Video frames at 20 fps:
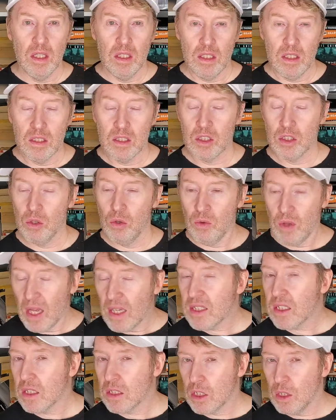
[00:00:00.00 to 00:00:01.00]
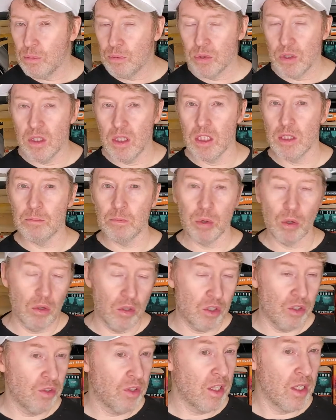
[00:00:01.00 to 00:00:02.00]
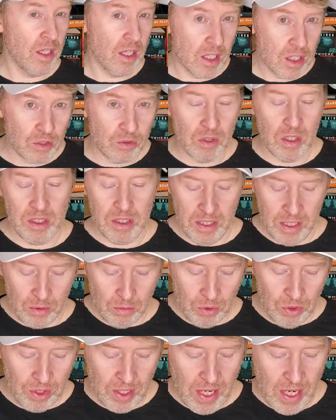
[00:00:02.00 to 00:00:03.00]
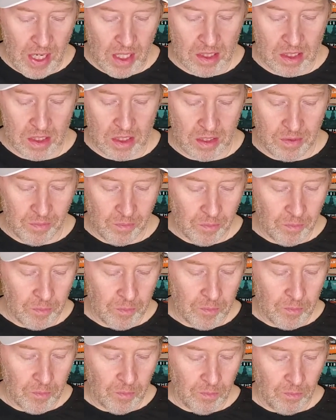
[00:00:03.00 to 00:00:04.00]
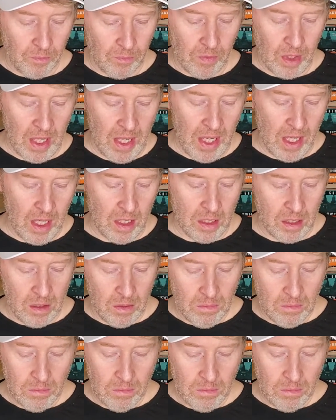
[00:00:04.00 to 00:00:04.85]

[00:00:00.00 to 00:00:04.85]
So that's actually a pretty nice perk. You get an extra undead when you cast it, and